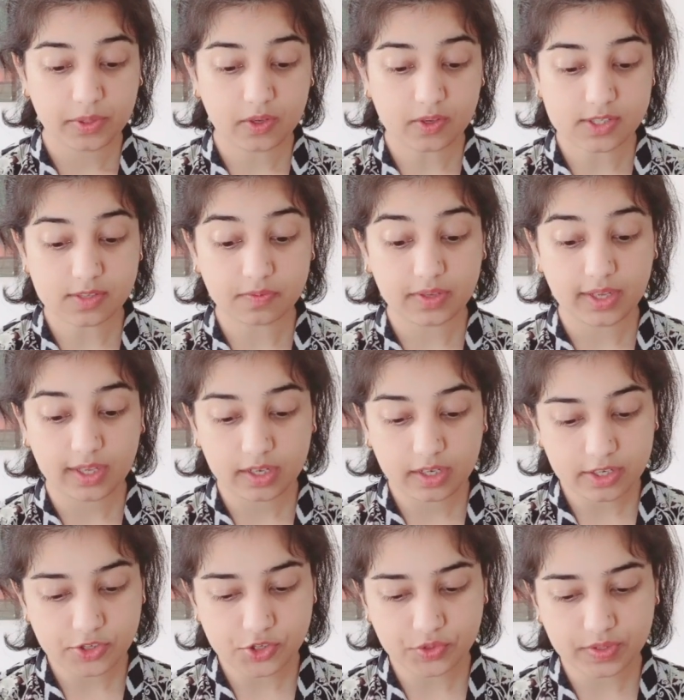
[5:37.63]
Because of a
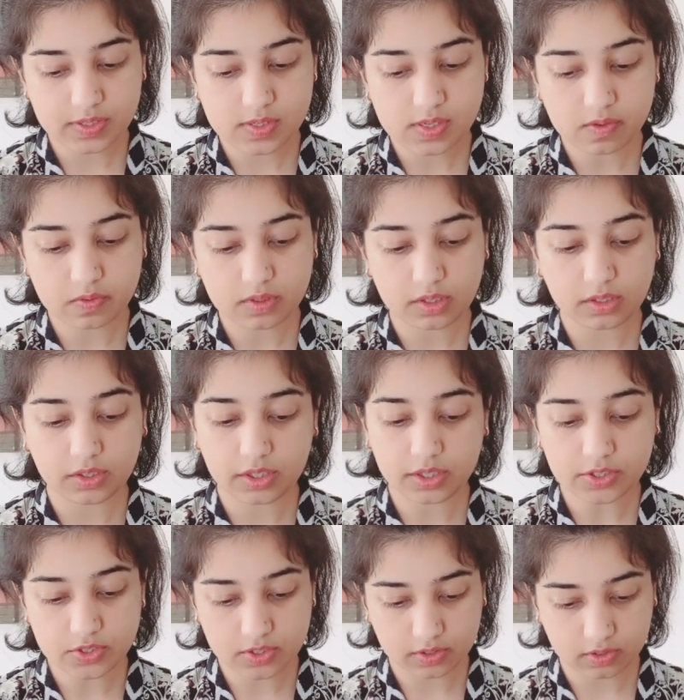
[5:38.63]
head injury 17
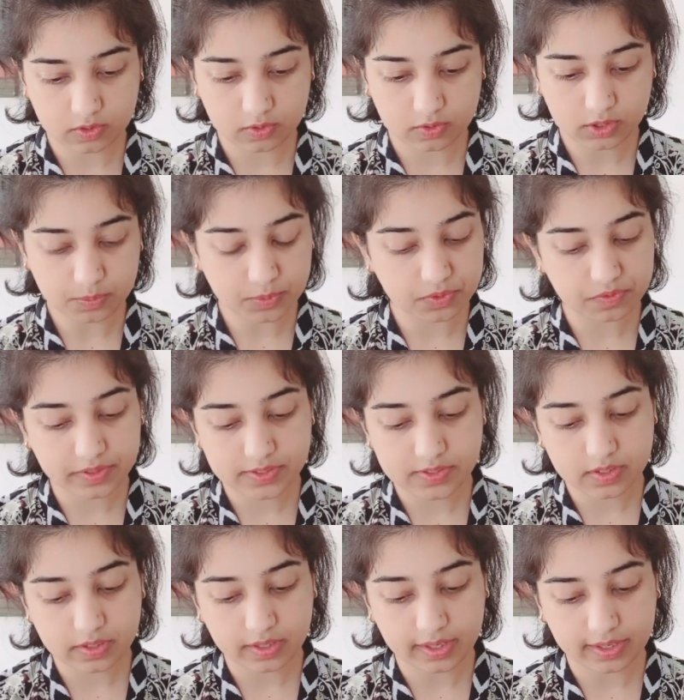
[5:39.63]
years ago, the
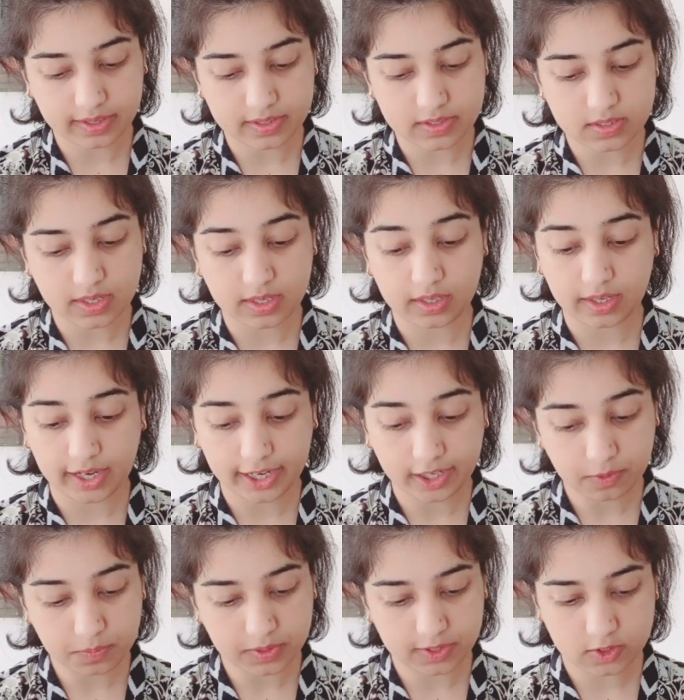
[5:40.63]
professor has an
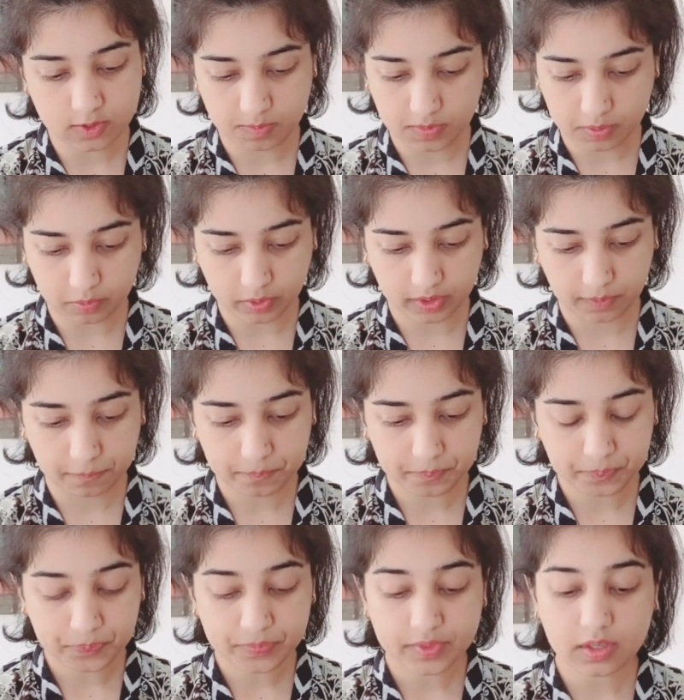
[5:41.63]
8 minutes memory.
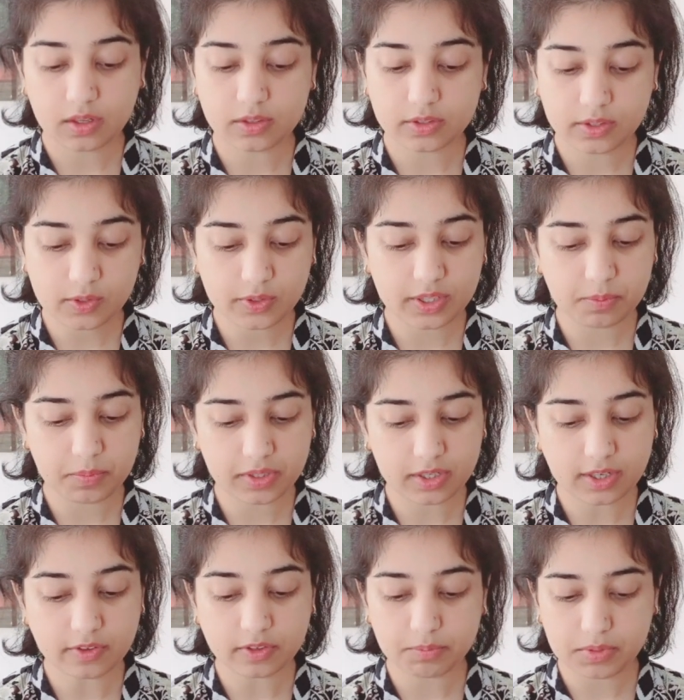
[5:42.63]
Although he may
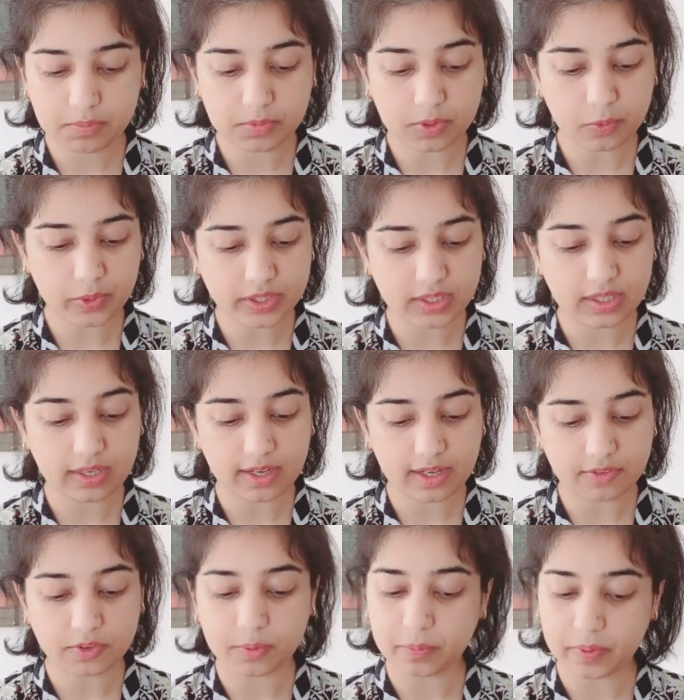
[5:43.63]
not remember what he
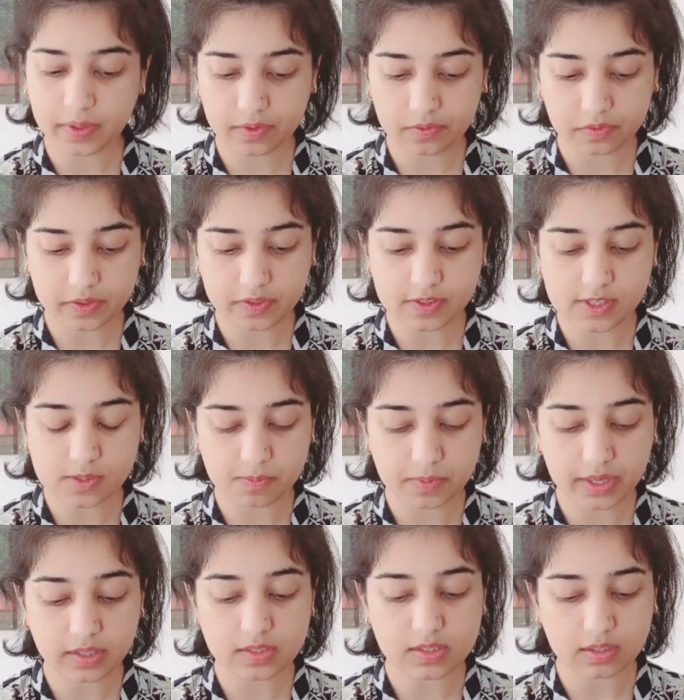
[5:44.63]
had for breakfast, his
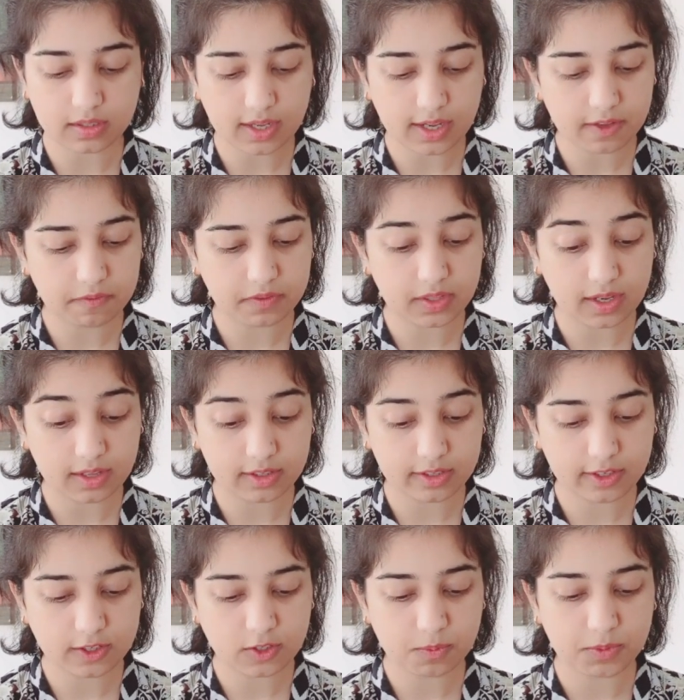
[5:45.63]
mind is alive with
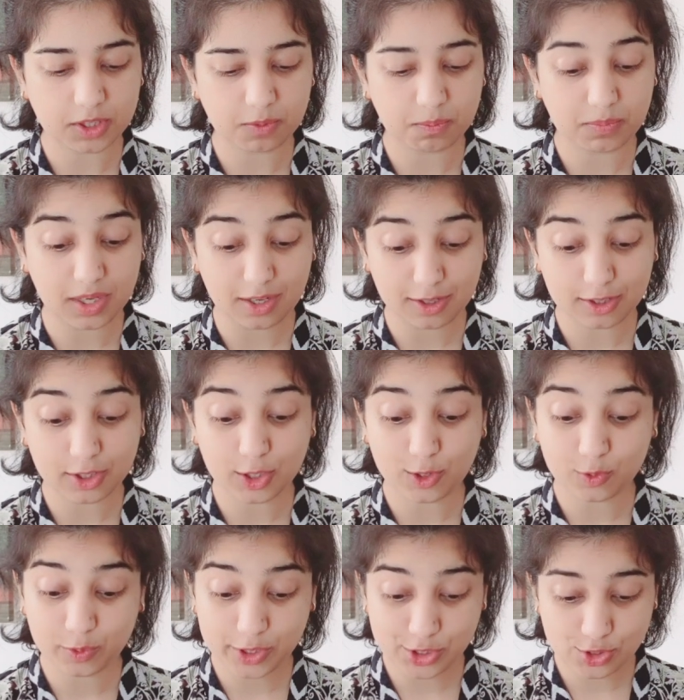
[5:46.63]
elegant mathematical
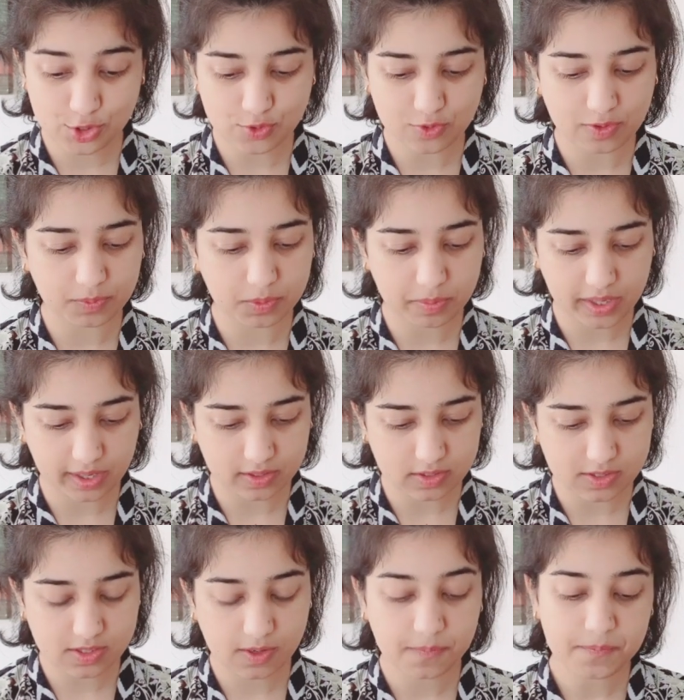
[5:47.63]
equations from the
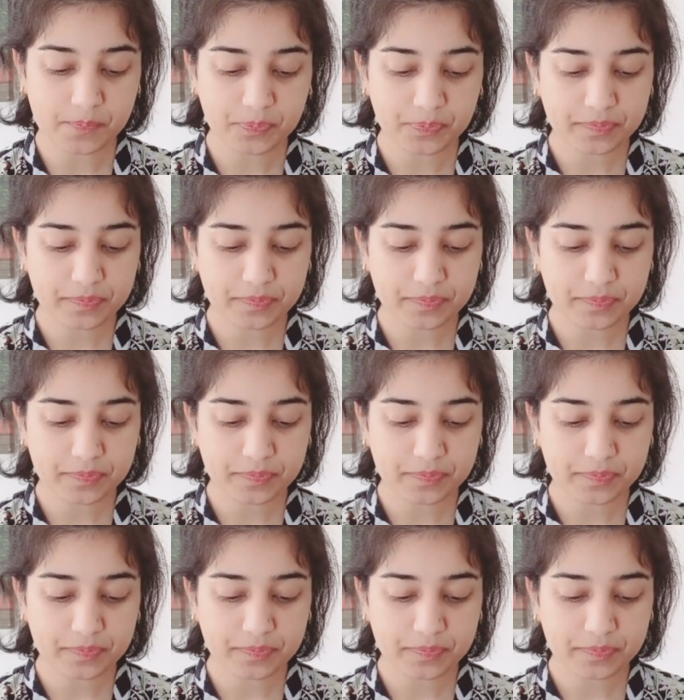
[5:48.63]
past.